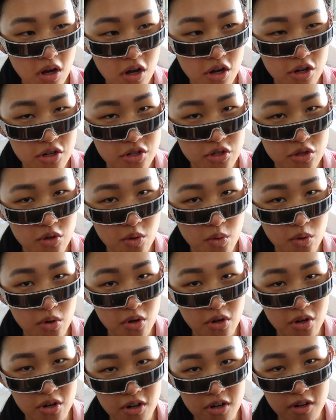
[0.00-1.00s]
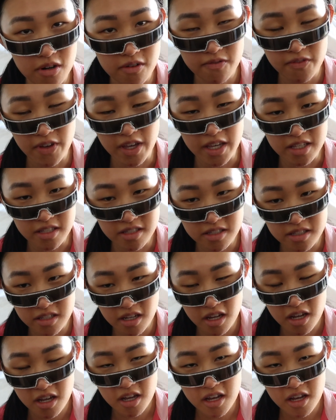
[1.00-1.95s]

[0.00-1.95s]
on your face